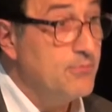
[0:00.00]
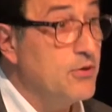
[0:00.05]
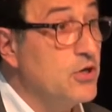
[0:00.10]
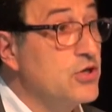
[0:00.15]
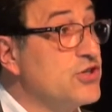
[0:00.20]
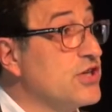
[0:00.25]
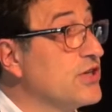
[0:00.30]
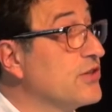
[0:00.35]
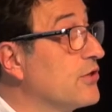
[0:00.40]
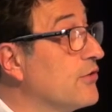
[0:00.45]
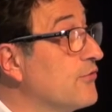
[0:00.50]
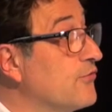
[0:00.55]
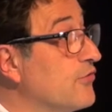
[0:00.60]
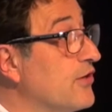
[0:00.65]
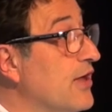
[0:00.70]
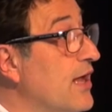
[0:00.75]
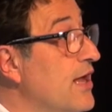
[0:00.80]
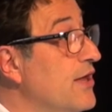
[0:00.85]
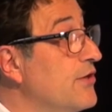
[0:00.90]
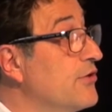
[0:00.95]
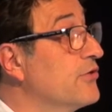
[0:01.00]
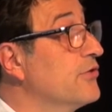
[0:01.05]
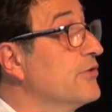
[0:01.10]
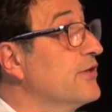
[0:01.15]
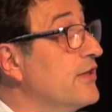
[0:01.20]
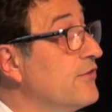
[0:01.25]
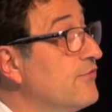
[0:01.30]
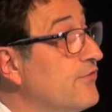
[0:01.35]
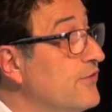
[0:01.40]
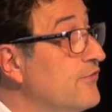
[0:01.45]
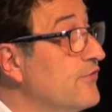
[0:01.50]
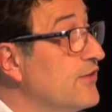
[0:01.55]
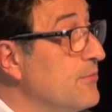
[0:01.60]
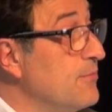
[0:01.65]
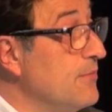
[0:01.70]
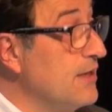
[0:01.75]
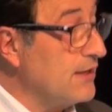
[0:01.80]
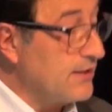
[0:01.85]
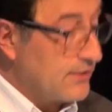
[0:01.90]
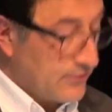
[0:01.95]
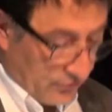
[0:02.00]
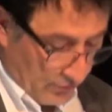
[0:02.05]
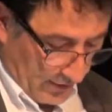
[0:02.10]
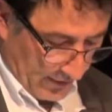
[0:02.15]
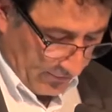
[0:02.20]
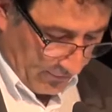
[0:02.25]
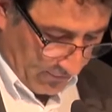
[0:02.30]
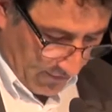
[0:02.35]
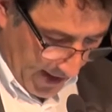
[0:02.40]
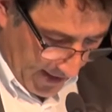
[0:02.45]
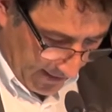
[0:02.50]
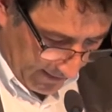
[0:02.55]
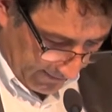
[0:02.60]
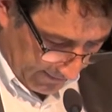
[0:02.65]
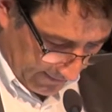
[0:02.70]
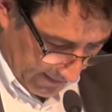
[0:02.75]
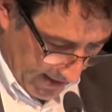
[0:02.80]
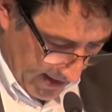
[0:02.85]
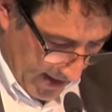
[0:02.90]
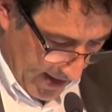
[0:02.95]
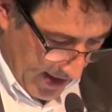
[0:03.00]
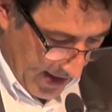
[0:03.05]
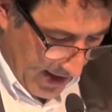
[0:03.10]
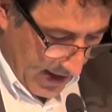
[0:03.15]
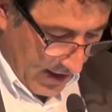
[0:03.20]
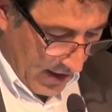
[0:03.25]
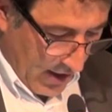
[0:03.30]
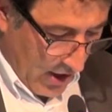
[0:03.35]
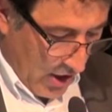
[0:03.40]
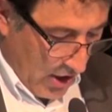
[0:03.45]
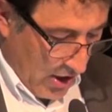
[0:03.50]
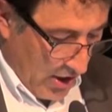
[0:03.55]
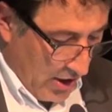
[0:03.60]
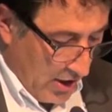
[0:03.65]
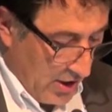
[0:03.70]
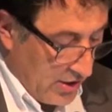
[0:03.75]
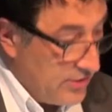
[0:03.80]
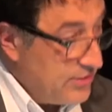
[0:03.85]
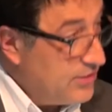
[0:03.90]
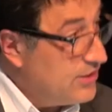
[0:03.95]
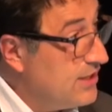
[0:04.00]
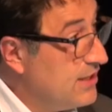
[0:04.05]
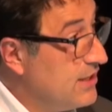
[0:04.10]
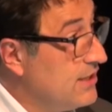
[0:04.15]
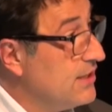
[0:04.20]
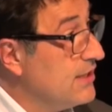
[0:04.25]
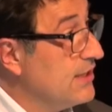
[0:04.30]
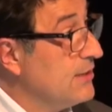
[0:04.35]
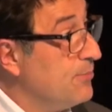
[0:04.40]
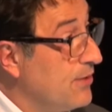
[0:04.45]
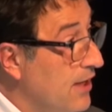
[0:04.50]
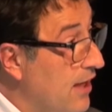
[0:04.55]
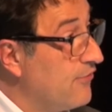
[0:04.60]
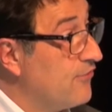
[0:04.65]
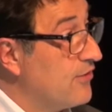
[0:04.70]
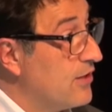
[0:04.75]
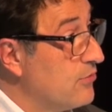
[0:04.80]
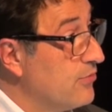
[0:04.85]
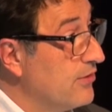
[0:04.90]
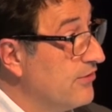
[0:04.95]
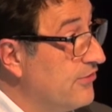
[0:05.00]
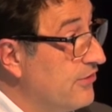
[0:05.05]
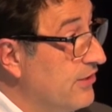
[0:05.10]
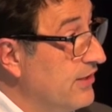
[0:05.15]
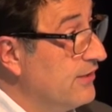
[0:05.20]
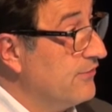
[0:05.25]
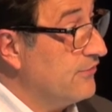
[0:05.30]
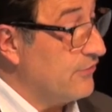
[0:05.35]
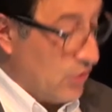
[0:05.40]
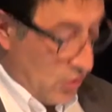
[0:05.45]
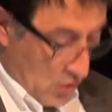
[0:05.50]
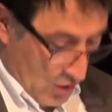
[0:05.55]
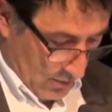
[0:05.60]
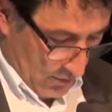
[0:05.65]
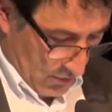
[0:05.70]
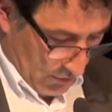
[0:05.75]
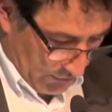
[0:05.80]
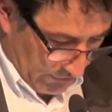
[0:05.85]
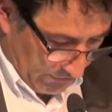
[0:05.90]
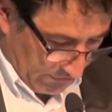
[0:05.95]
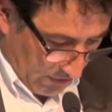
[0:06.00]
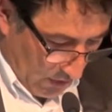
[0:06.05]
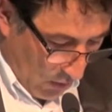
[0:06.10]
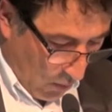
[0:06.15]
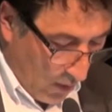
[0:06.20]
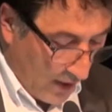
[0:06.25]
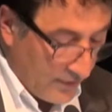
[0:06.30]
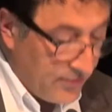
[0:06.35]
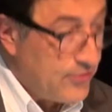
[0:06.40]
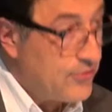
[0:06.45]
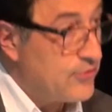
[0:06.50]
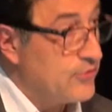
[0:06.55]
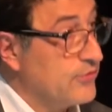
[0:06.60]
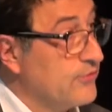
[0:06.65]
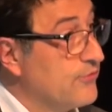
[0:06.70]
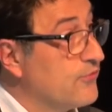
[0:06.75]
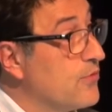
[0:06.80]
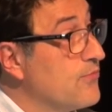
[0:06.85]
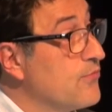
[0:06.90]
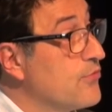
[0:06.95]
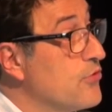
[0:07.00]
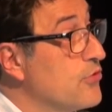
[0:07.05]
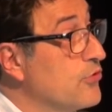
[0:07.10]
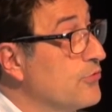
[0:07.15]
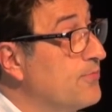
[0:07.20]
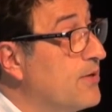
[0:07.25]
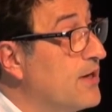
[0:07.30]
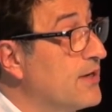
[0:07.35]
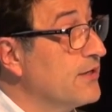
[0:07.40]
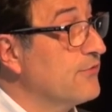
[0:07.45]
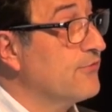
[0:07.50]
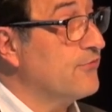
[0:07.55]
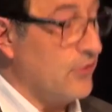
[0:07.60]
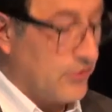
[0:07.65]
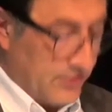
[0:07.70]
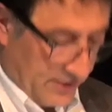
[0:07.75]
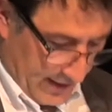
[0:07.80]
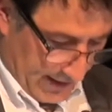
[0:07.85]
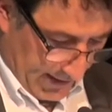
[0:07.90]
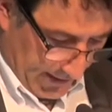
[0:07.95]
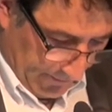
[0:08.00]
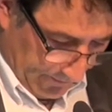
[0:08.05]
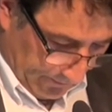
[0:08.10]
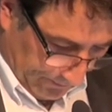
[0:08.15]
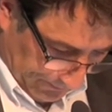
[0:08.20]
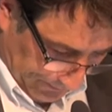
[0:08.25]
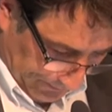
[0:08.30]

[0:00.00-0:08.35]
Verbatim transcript: budget of 850 million Swiss francs, the EPFL received almost one third from third party funding,